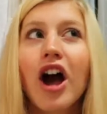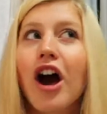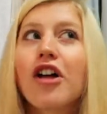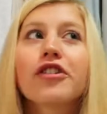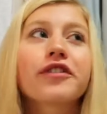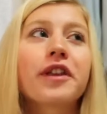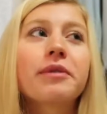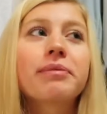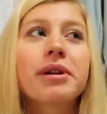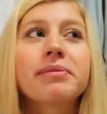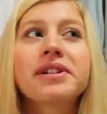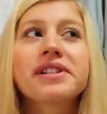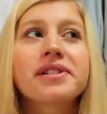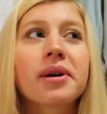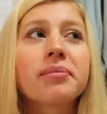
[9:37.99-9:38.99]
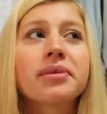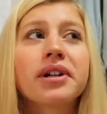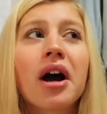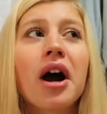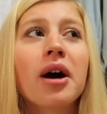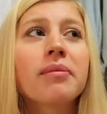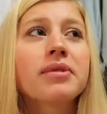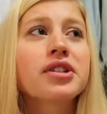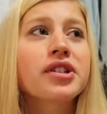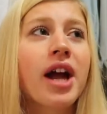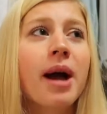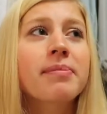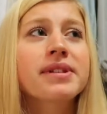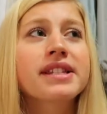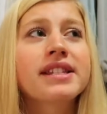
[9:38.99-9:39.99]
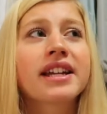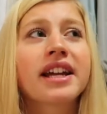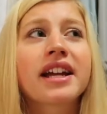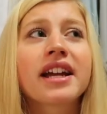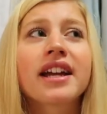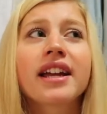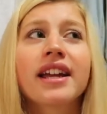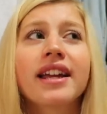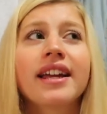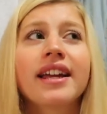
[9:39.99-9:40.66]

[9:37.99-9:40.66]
other than maybe some gum, chapstick,